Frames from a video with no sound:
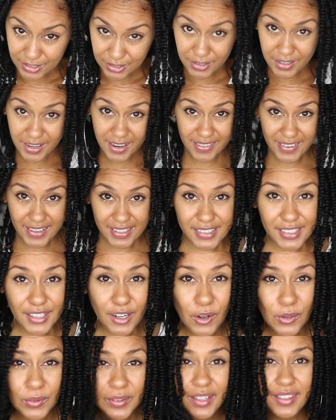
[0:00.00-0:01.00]
So yeah, that's the
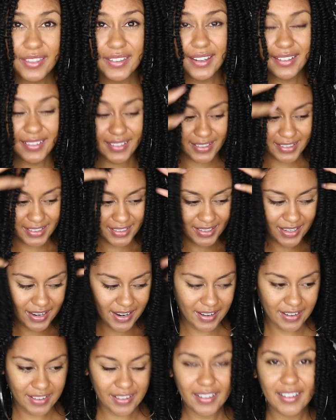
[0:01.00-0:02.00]
only thing that's
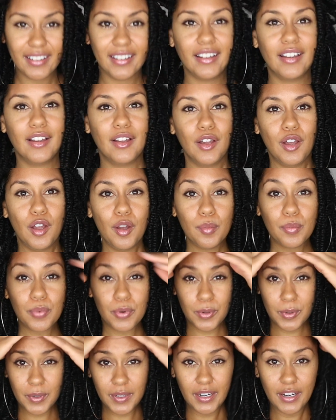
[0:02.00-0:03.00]
like
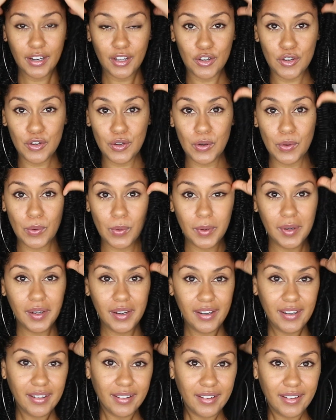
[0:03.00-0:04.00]
pretty
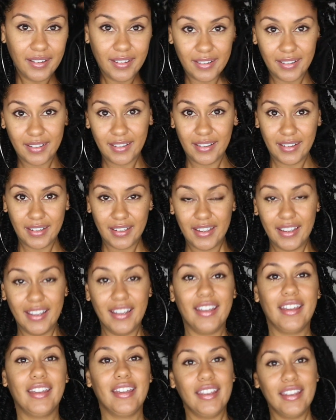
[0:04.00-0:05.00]
annoying
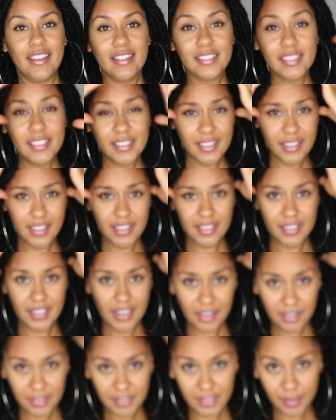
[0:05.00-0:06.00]
is these
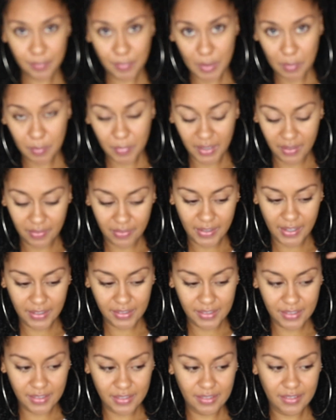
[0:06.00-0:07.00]
hair slipping, but
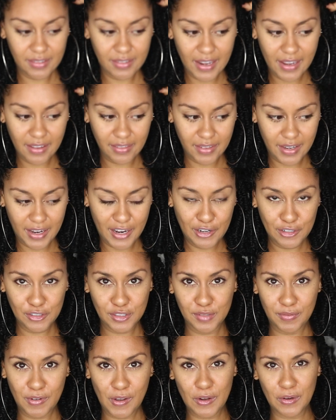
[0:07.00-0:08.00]
that's not the
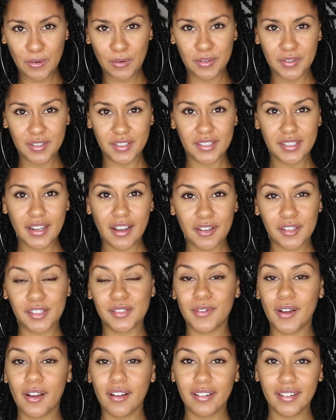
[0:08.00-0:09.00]
hair's fault or the
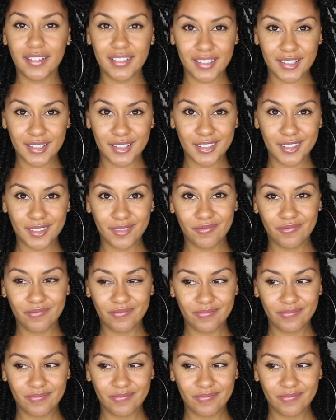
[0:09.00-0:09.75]
style's fault. It's